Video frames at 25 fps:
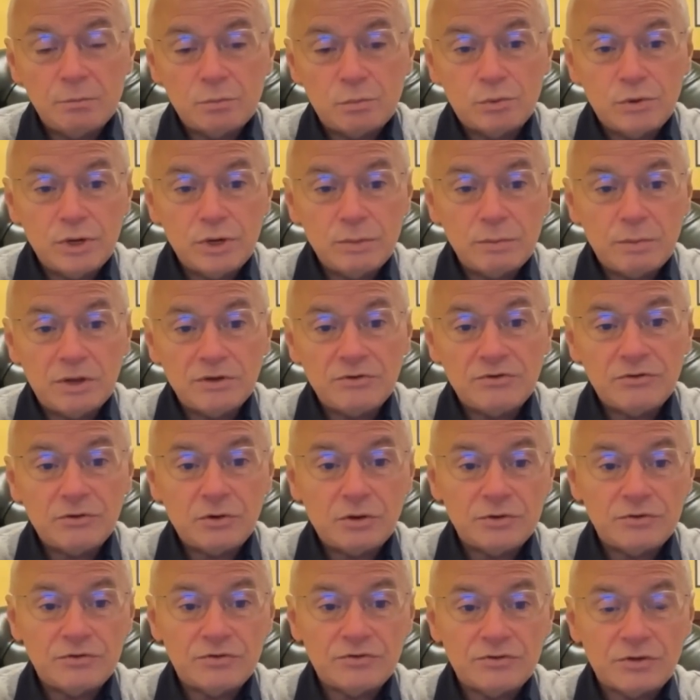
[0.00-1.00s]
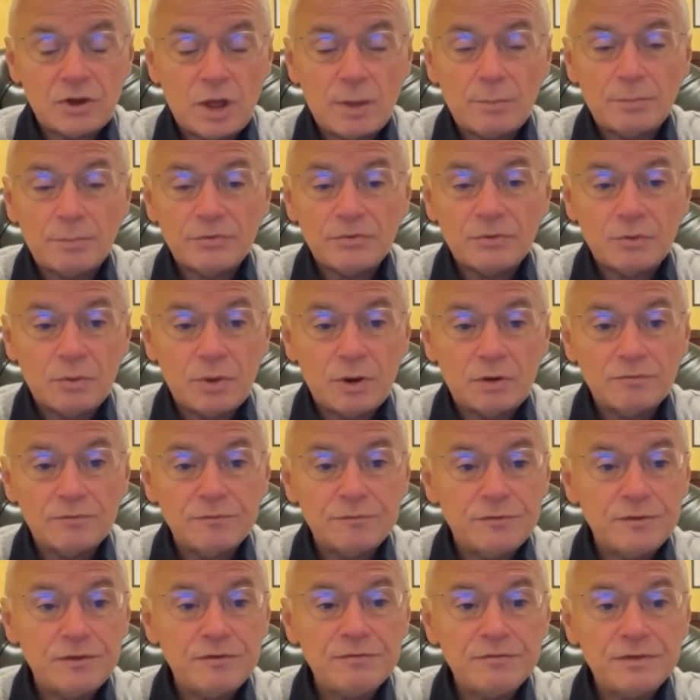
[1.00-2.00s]
pretty much nonstop to around
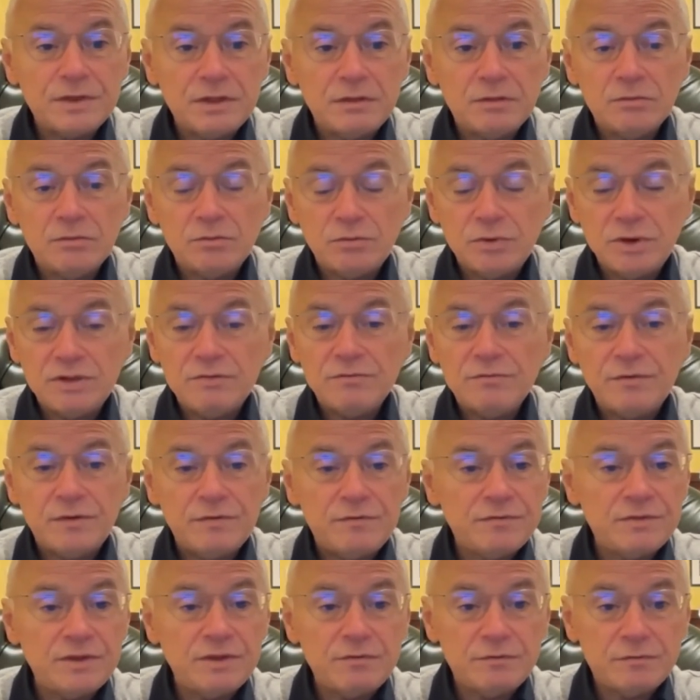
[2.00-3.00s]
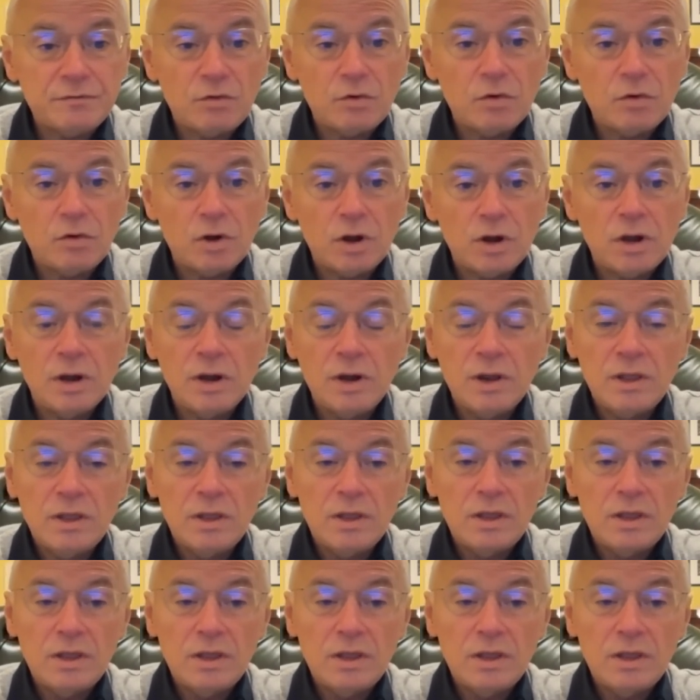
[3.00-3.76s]
53, 54,